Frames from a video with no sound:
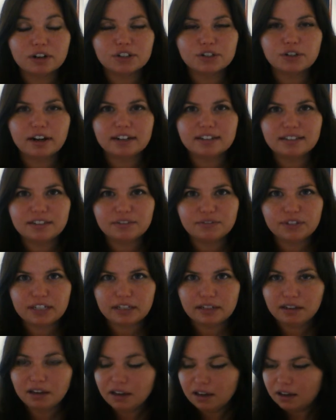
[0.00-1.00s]

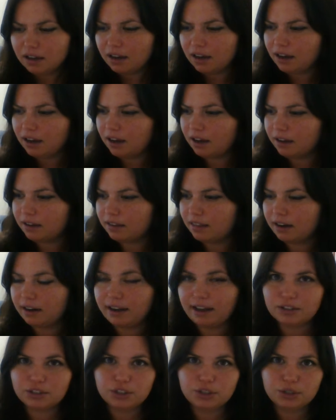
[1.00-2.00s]
activity that I
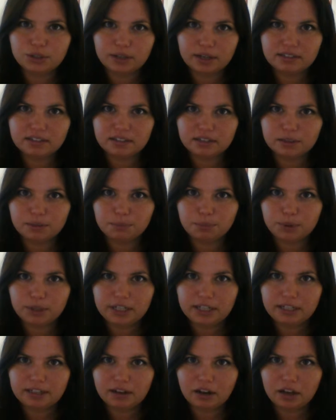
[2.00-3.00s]
asked you guys to
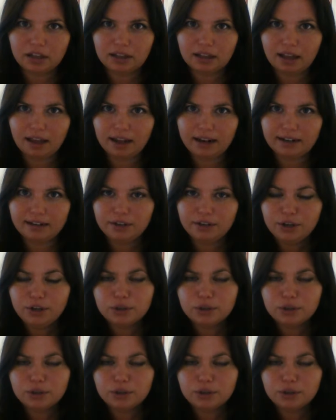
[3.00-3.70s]
complete online.